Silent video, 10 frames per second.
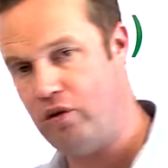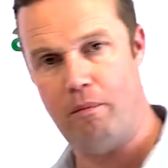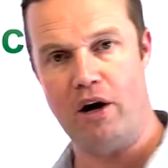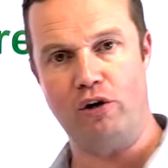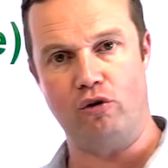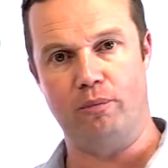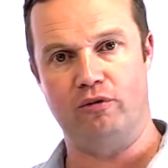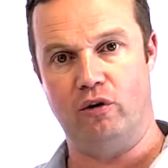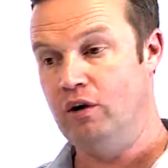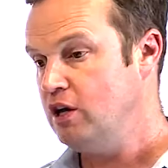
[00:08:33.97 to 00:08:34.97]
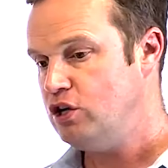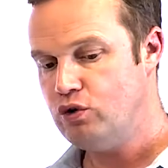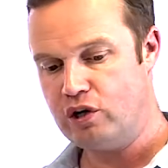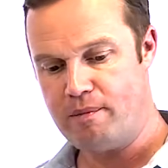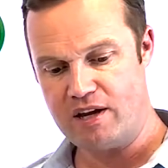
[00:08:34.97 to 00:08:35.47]
the microbes. So you
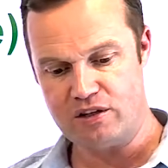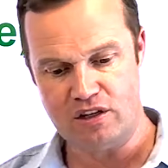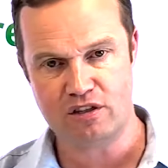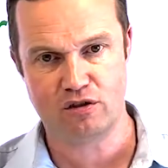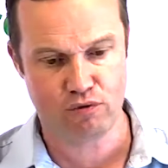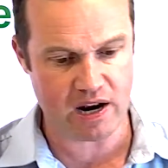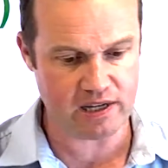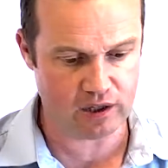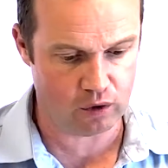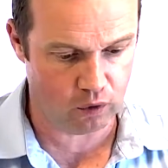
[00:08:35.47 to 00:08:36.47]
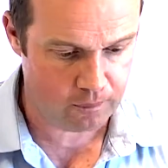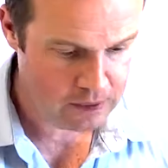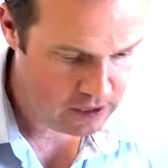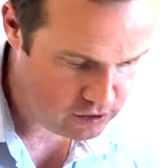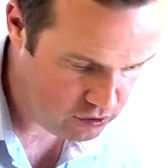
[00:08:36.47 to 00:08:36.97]
can imagine this is ready to go.
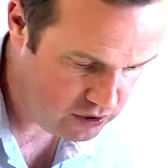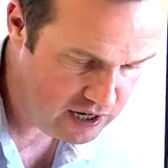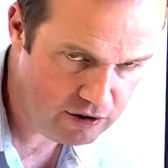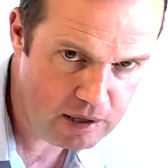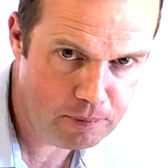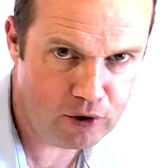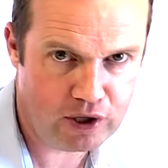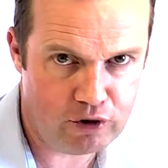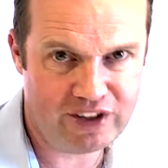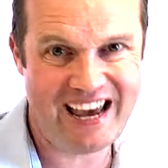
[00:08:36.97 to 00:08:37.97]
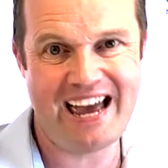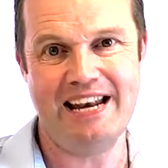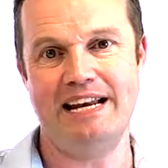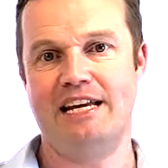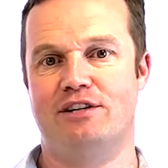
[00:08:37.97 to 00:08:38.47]
So you're literally putting your
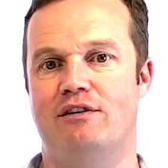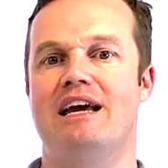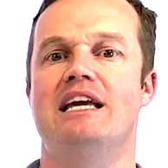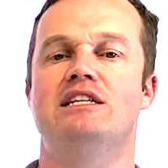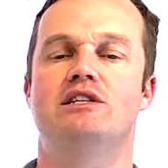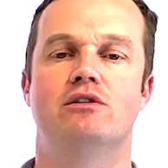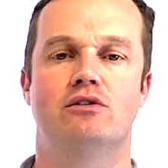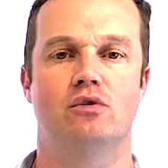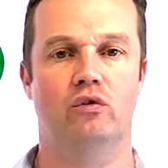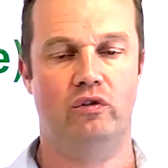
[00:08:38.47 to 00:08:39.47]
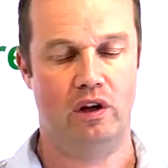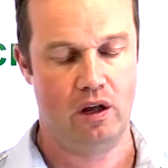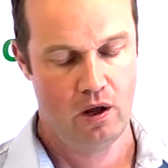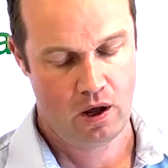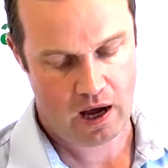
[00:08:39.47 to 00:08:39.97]
10 litre into your dosing
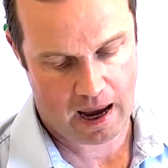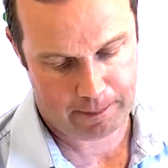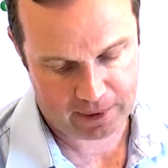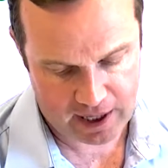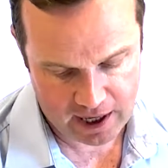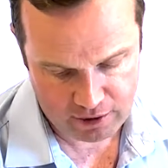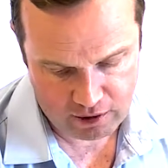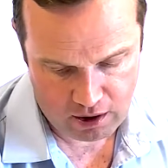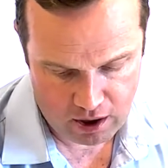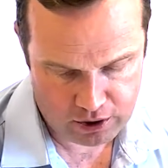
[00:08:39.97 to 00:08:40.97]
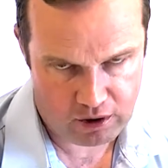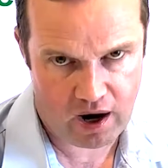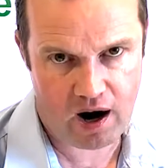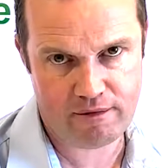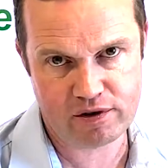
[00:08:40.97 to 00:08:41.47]
applicator on your
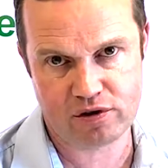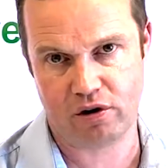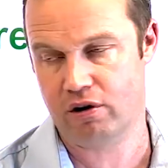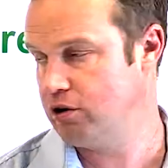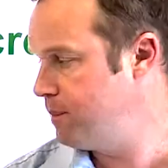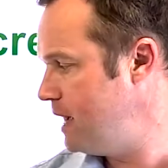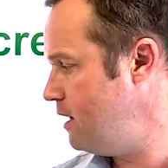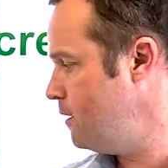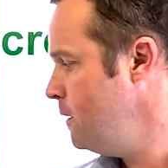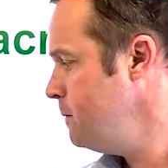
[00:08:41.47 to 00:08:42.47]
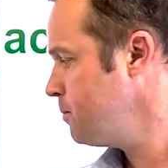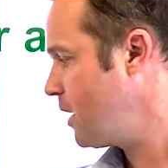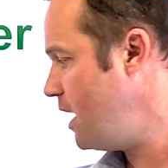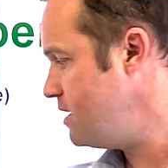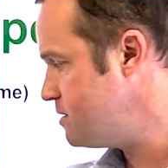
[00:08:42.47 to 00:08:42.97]
harvester or your baler,
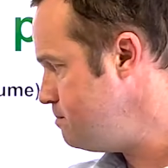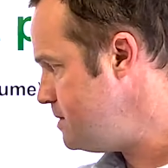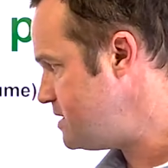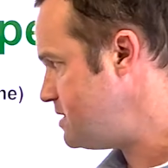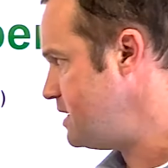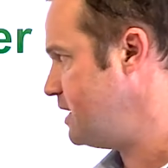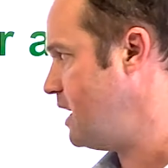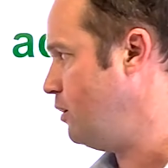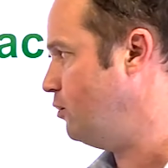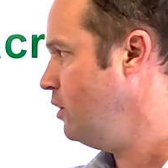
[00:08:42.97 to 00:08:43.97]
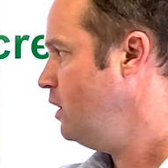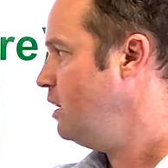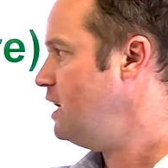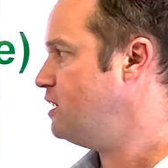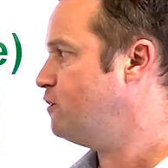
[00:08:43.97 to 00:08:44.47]
and it's misting it out.
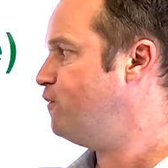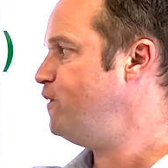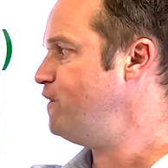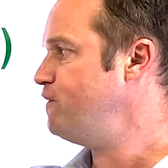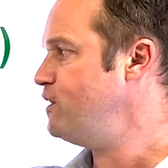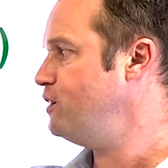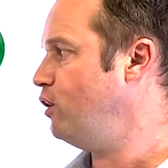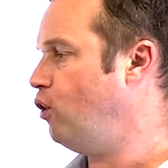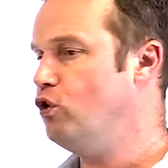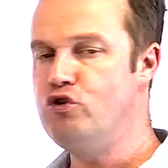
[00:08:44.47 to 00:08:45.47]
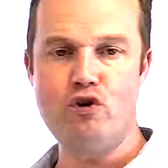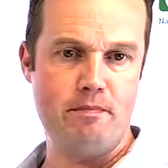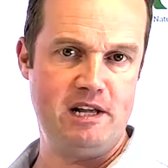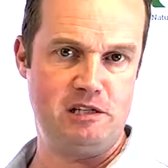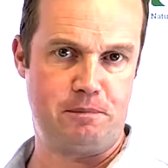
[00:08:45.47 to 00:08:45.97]
It's 50 to 100
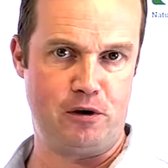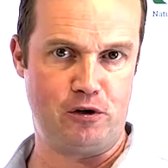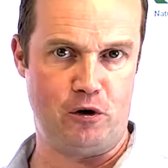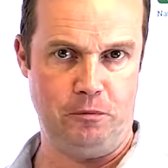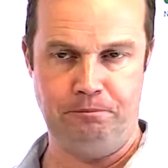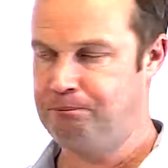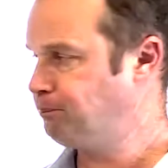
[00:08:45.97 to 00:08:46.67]
mils per tonne.